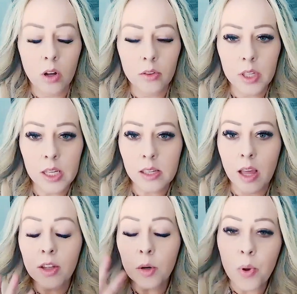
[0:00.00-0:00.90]
these
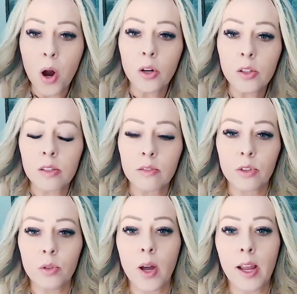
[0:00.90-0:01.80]
other parts of
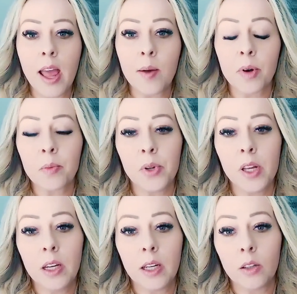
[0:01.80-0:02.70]
who I am are
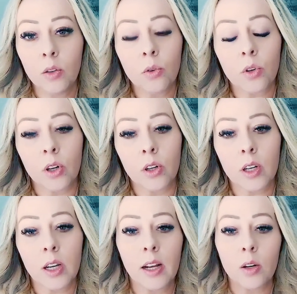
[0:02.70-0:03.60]
being
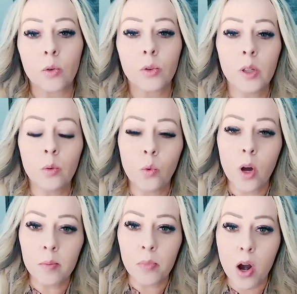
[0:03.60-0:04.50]
ignored, and only
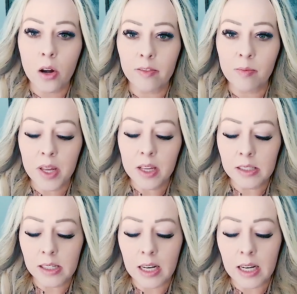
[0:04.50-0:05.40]
one part of me
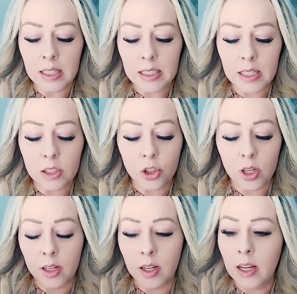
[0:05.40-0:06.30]
is getting
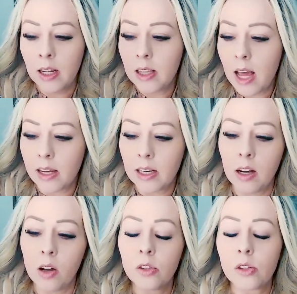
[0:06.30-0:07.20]
attention. That can
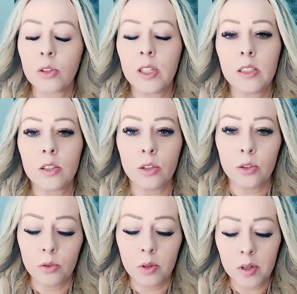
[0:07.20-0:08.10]
also lead
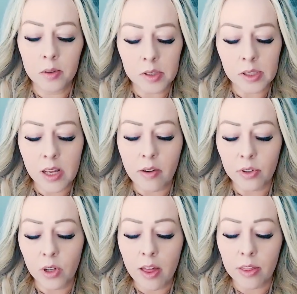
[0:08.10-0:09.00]
to
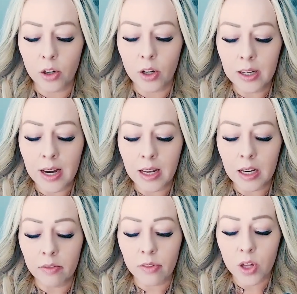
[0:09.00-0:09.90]
several other
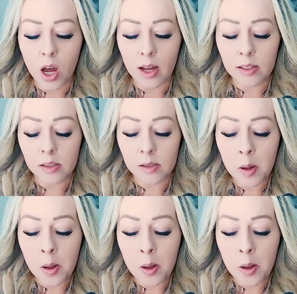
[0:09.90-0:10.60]
negative thoughts.